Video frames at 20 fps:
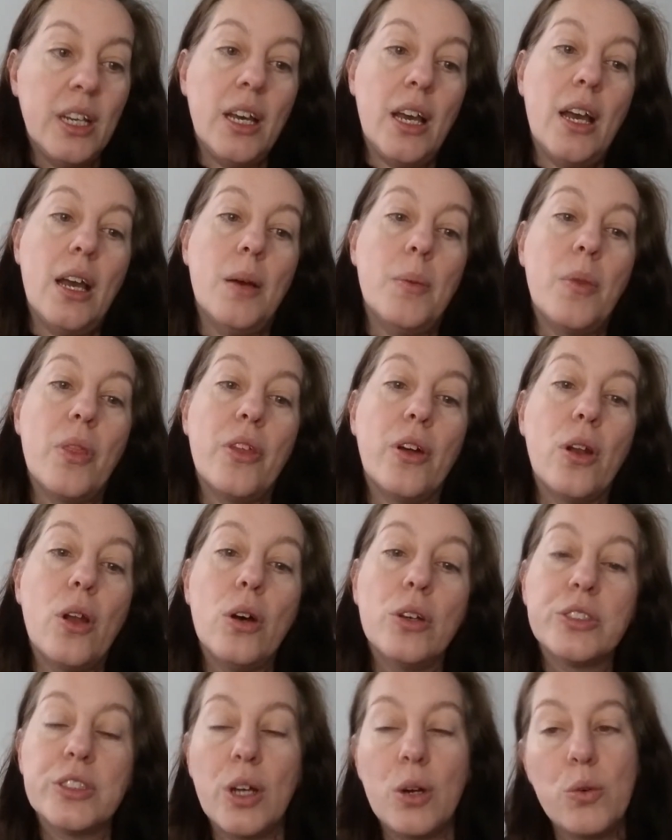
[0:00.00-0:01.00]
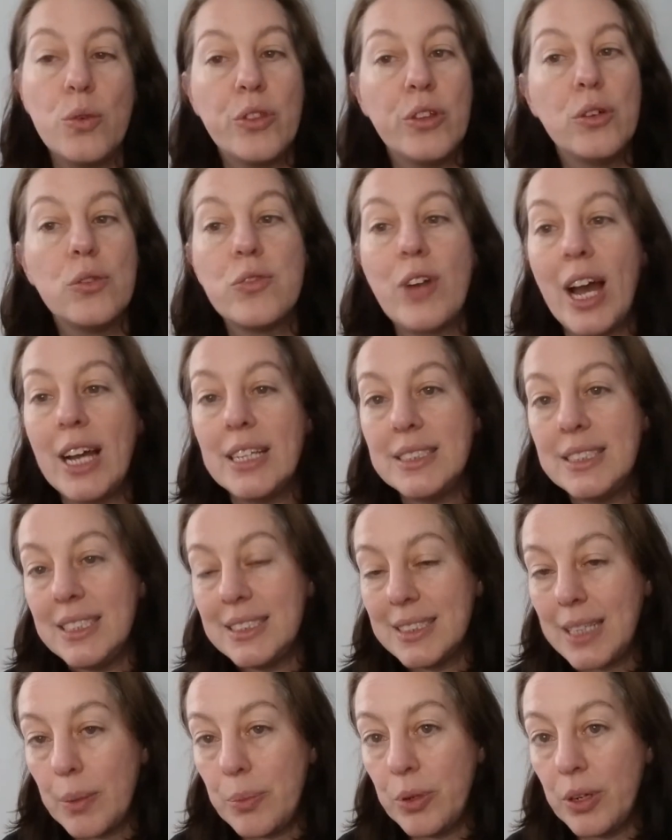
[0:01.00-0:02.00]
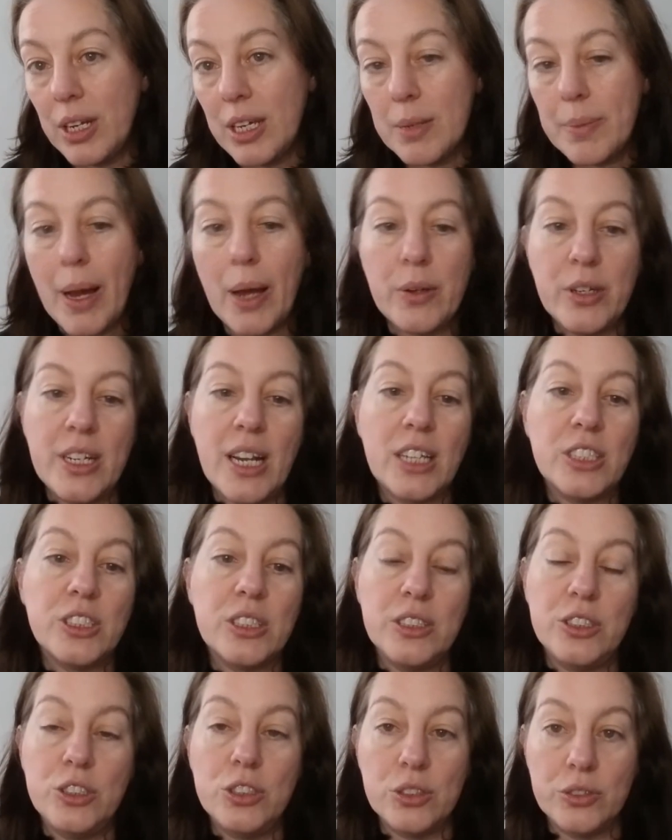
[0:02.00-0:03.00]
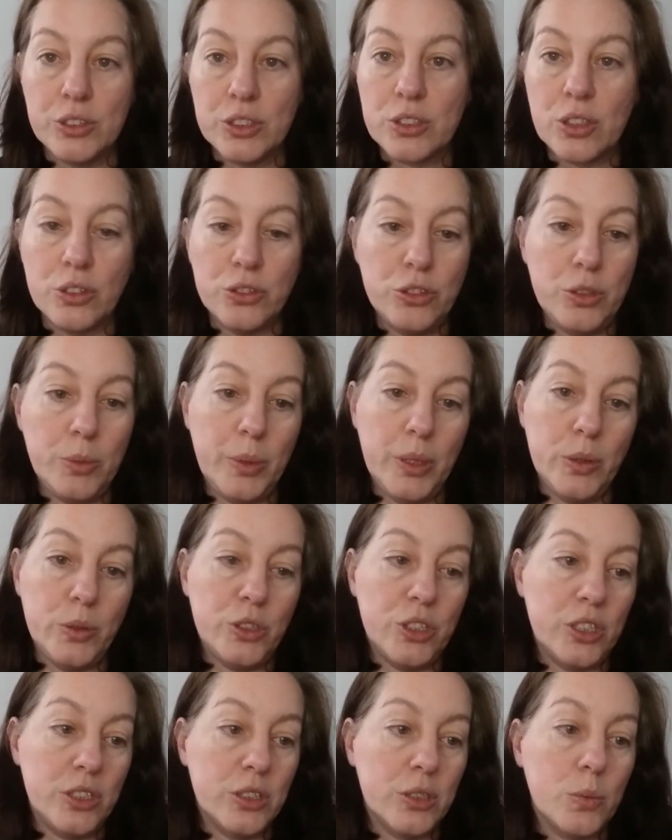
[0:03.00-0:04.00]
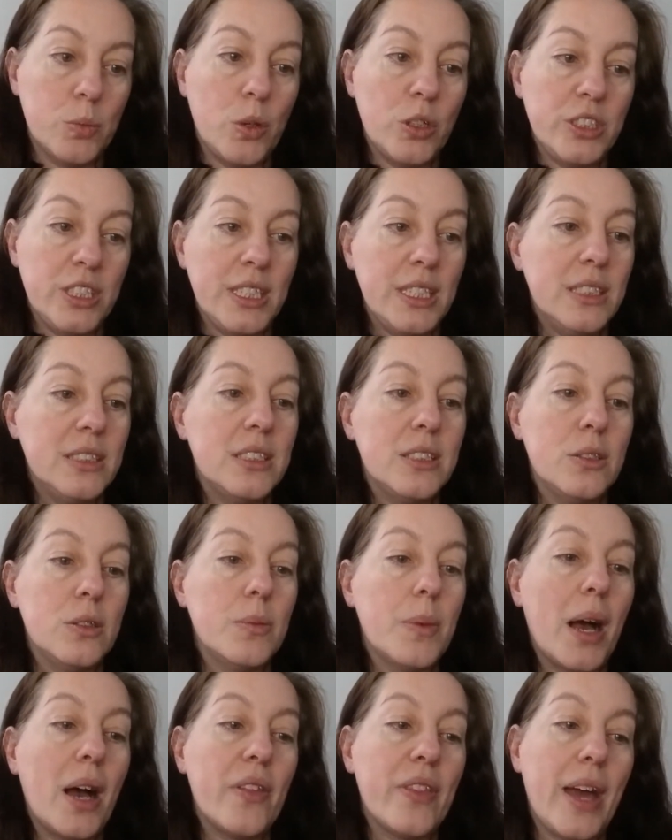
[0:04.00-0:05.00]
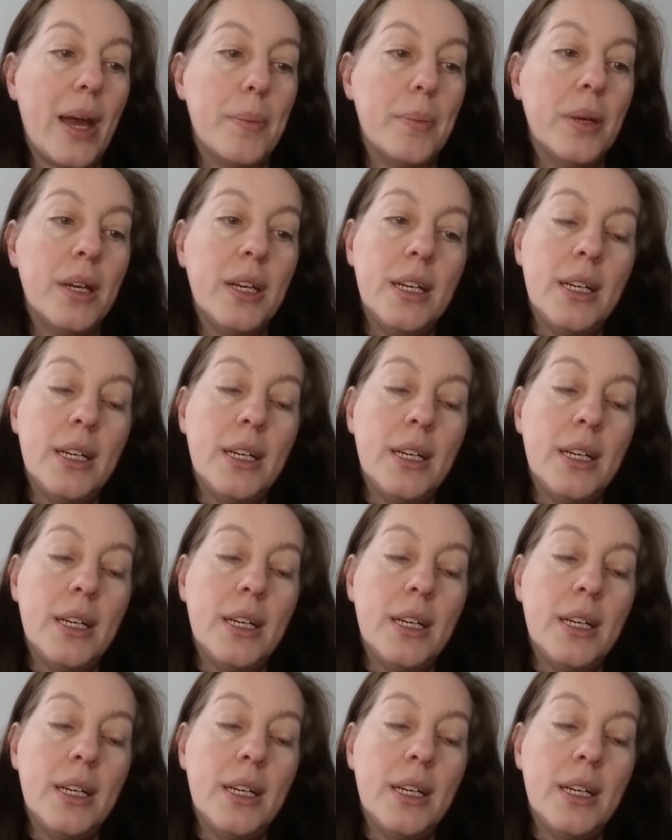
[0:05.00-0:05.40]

They'll write to you separately about your national insurance contributions and what you need to do about them.